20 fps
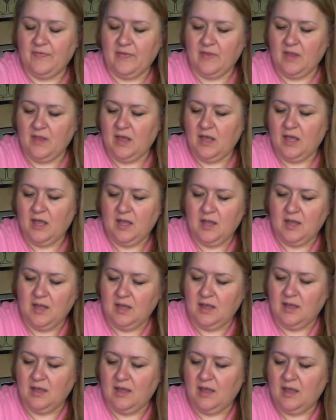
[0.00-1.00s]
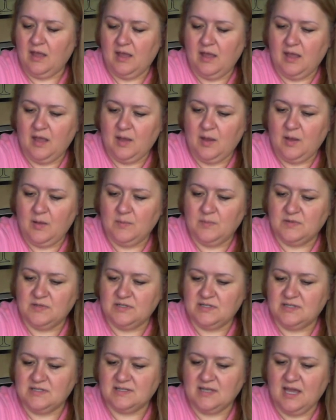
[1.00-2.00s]
I'm
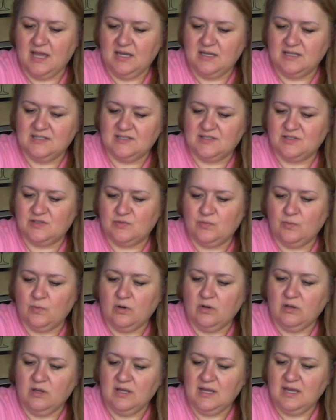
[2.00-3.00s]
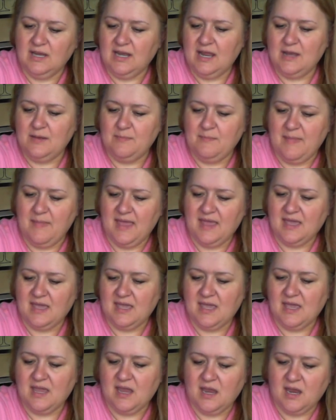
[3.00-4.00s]
just kind of swirling and
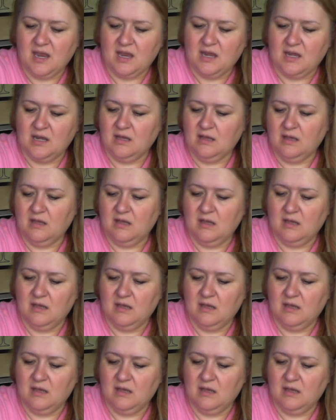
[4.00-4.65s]
making